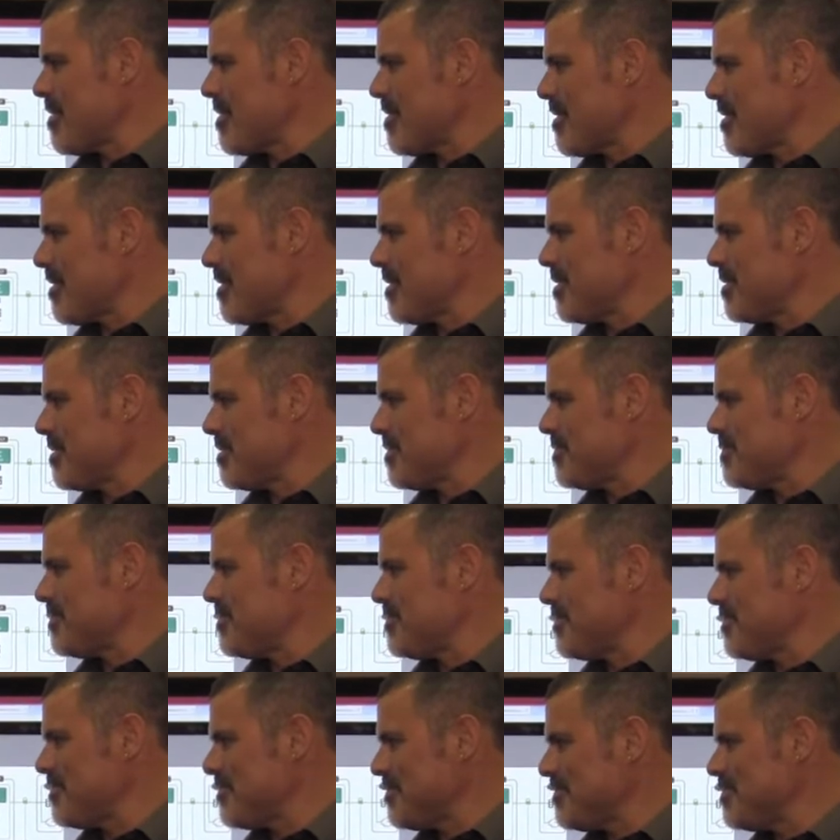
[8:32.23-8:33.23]

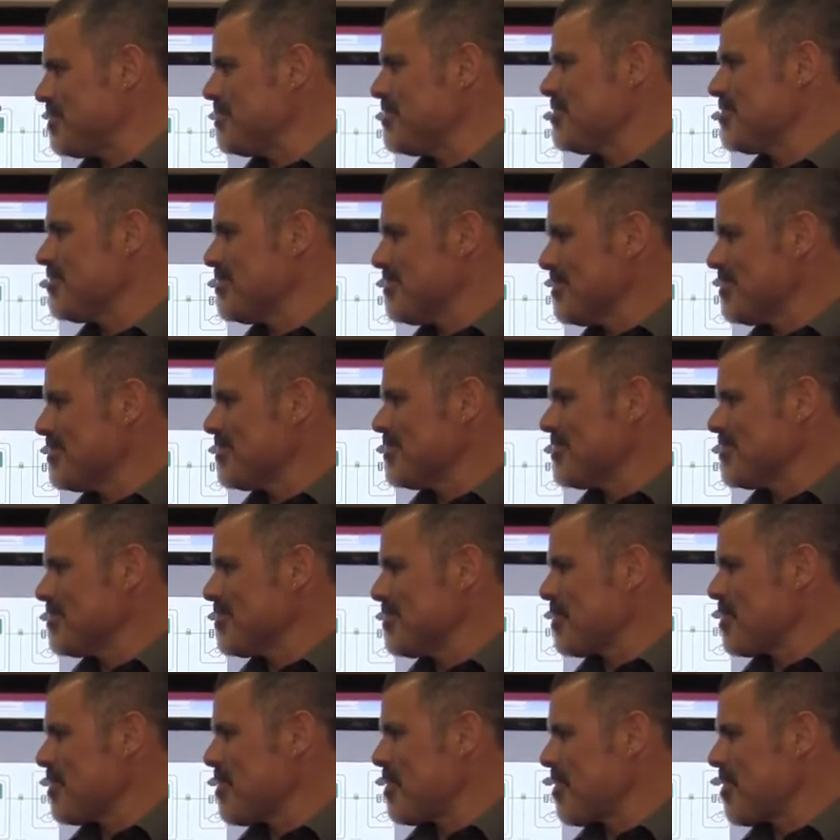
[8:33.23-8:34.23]

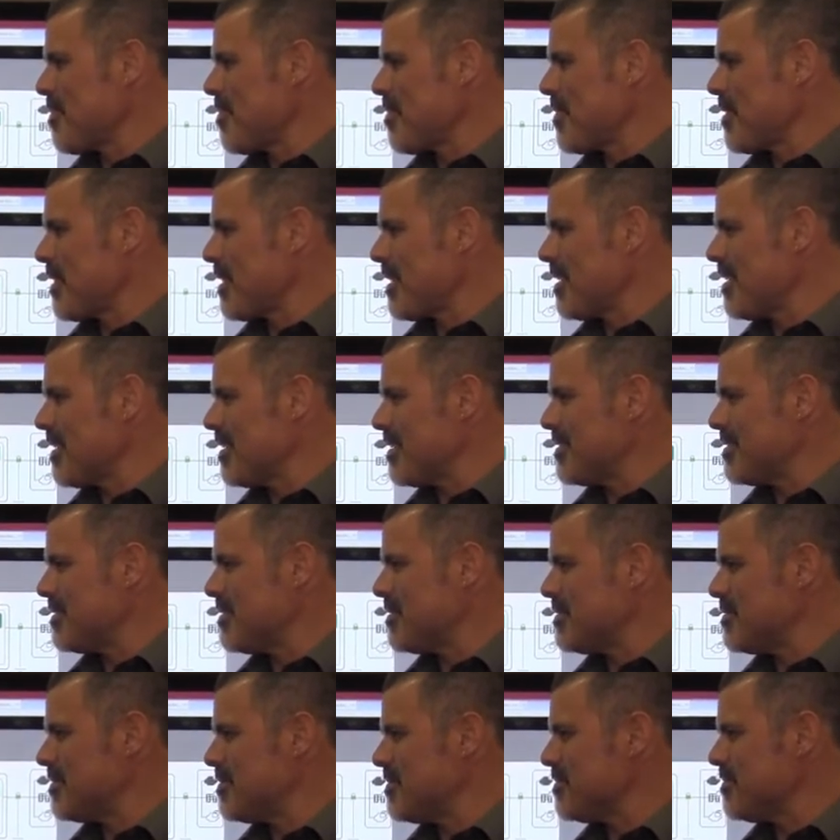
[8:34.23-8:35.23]

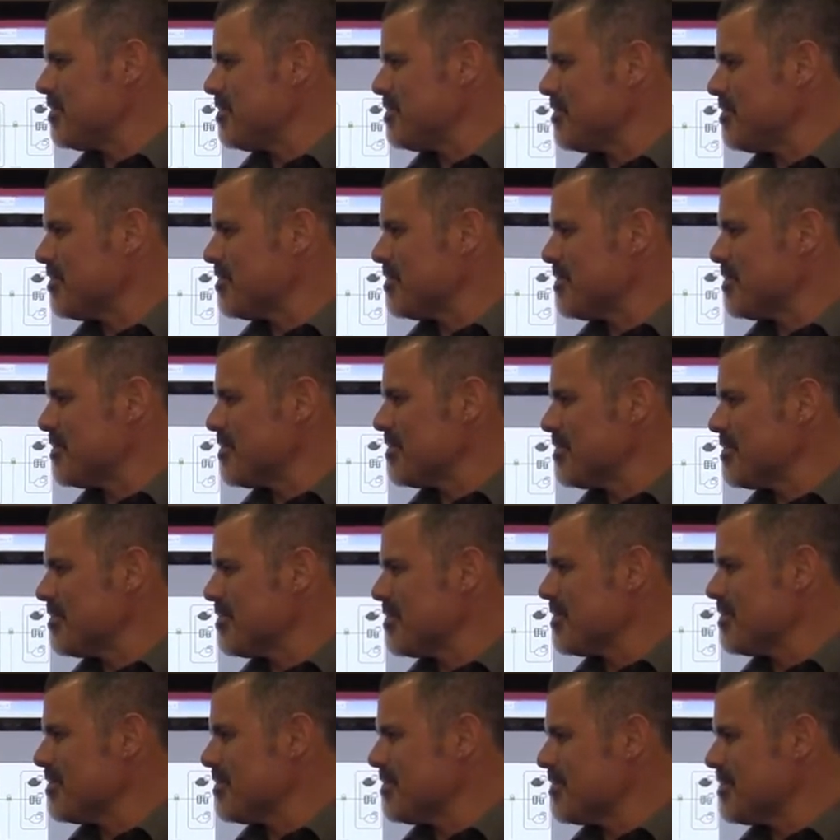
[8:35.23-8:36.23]

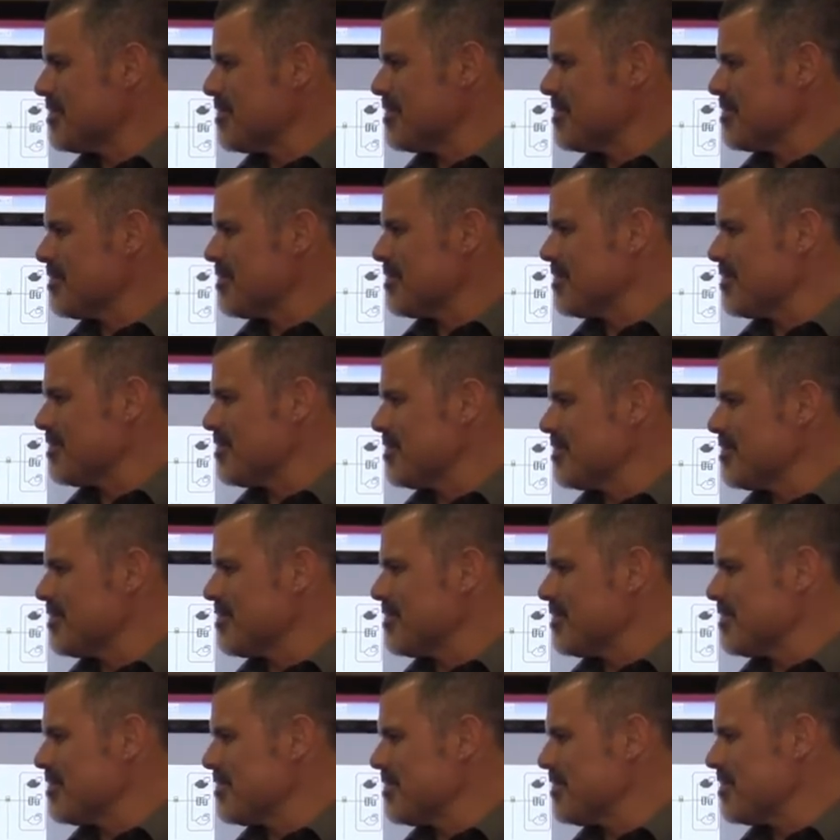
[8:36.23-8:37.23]

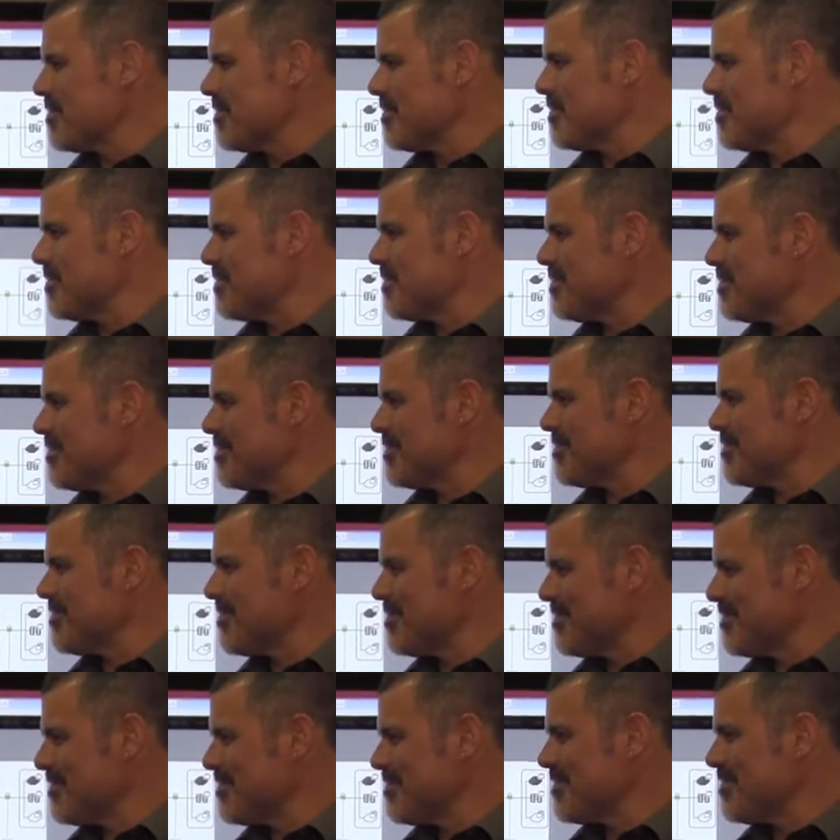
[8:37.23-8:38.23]

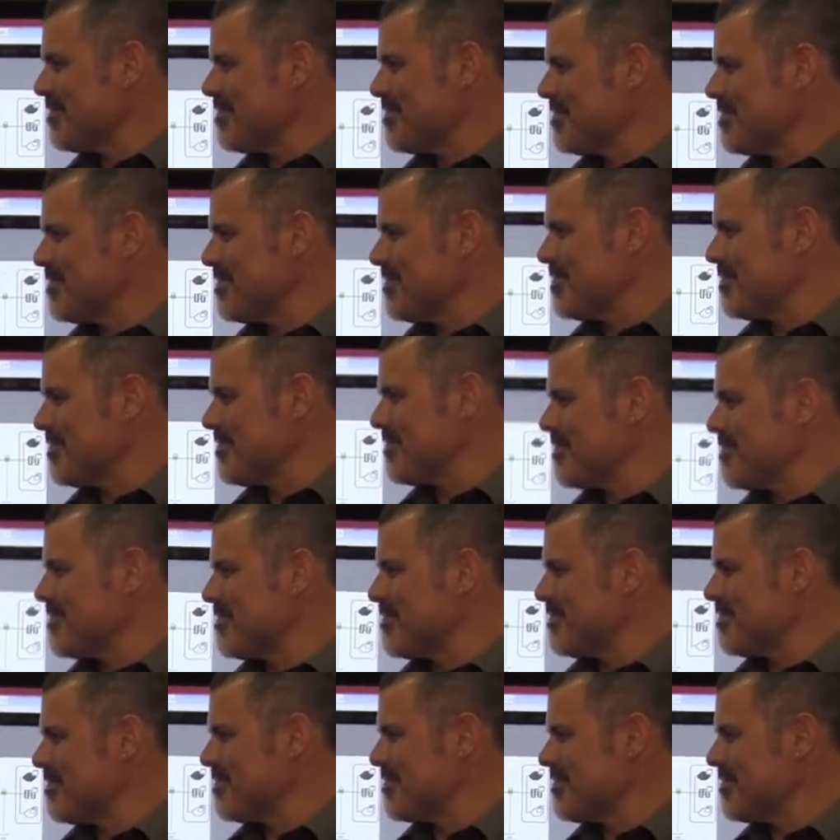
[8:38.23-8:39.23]

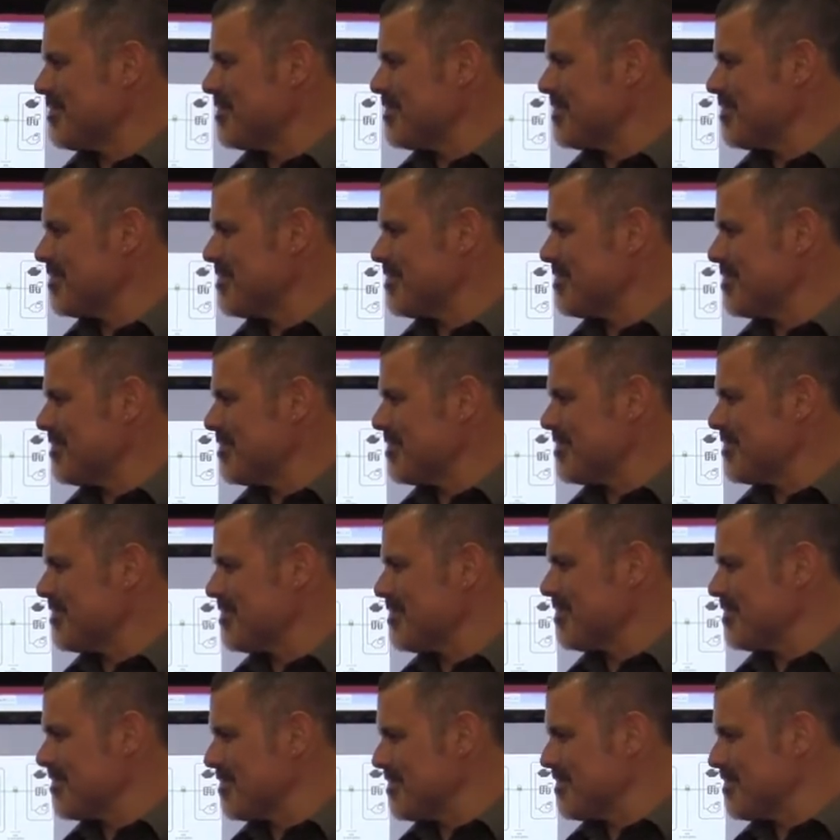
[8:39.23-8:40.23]
(not speaking)